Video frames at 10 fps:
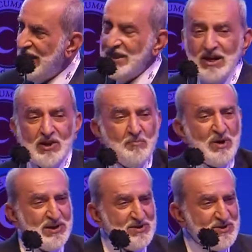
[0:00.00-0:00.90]
and then come
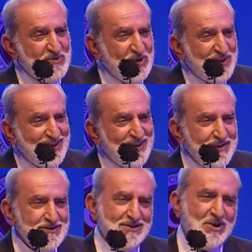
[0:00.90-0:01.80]
back and see me. I
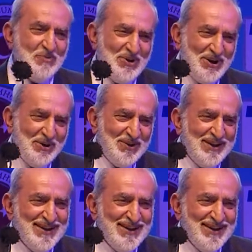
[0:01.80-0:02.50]
said, come on now.